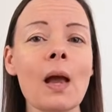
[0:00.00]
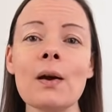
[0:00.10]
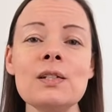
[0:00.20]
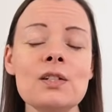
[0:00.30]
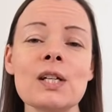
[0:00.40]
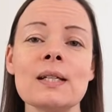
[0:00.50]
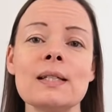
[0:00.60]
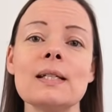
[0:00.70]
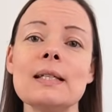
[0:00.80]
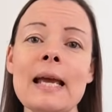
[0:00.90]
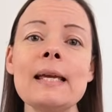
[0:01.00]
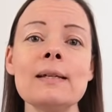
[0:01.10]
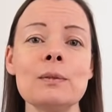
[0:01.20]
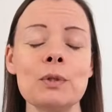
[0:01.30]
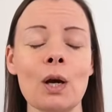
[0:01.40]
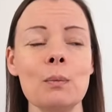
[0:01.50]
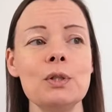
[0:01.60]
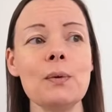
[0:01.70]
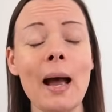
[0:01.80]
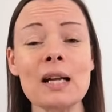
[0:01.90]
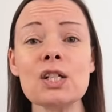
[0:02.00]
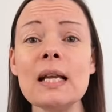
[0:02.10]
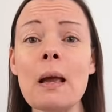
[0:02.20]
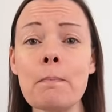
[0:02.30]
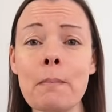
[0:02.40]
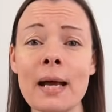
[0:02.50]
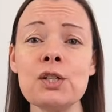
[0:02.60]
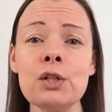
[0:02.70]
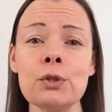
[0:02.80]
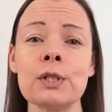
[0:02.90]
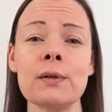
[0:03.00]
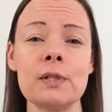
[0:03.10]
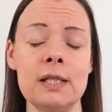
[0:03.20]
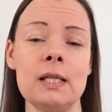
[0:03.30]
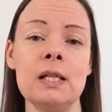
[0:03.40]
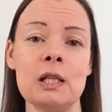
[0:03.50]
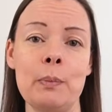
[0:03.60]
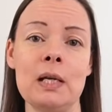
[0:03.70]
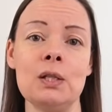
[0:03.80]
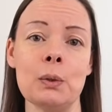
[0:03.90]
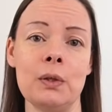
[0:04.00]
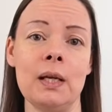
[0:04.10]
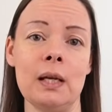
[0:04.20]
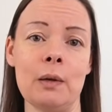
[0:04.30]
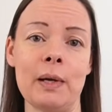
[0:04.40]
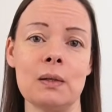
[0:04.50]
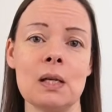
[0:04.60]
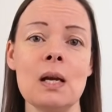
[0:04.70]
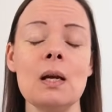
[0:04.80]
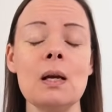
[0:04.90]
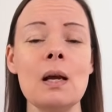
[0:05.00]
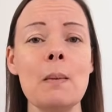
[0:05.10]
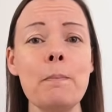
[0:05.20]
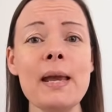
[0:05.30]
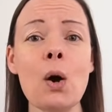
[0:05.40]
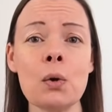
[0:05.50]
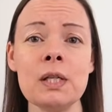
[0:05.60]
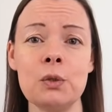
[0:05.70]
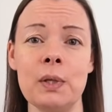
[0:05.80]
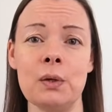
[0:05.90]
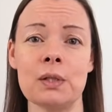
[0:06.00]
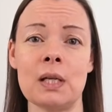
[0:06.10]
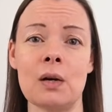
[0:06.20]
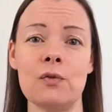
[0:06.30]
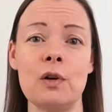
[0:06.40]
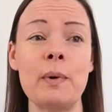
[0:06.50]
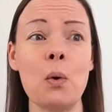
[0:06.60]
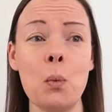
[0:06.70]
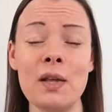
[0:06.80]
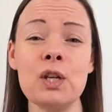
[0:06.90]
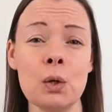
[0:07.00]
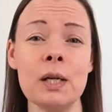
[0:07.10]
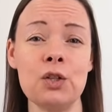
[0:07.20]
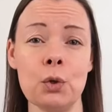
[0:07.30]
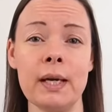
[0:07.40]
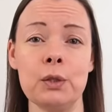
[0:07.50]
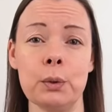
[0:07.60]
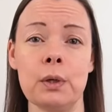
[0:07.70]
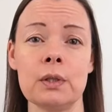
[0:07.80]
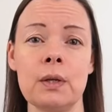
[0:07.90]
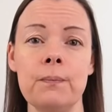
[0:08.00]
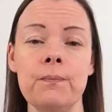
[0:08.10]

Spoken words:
I suggest taking some time to actually imagine yourself stitching the piece you're thinking about and be honest with yourself about whether you'll enjoy it or not.